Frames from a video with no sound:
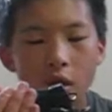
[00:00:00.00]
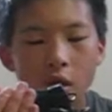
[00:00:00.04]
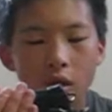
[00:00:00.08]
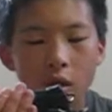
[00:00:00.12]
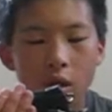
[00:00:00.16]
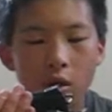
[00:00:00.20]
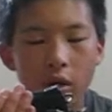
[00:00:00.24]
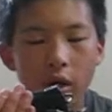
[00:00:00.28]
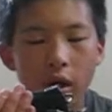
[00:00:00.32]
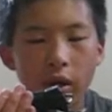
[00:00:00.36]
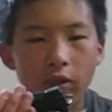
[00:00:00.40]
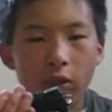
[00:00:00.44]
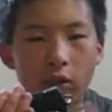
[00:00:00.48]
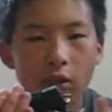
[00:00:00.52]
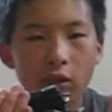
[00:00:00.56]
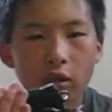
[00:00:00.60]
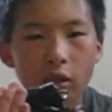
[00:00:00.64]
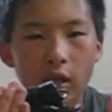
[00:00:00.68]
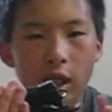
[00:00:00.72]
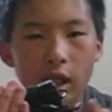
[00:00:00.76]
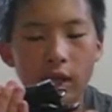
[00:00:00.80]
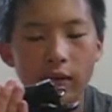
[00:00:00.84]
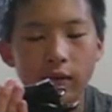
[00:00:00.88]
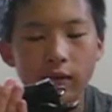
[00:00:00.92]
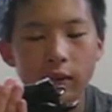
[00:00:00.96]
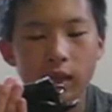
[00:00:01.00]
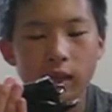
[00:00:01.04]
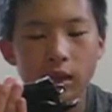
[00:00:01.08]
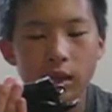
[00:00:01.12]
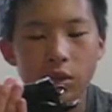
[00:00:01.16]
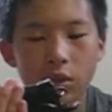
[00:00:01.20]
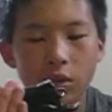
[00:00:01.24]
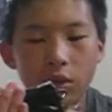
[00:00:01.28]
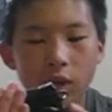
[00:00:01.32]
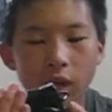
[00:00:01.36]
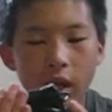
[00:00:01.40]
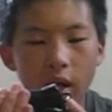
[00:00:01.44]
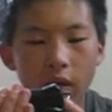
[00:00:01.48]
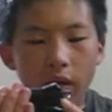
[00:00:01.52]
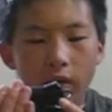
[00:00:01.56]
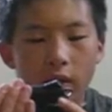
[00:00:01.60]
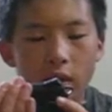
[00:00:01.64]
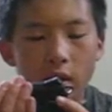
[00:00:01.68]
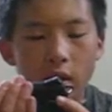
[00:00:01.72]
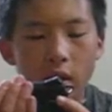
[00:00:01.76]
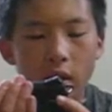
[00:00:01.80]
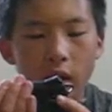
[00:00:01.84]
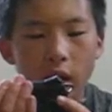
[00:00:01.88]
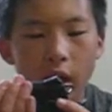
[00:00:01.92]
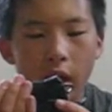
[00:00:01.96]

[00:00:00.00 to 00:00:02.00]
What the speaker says: You have two safeties. You have the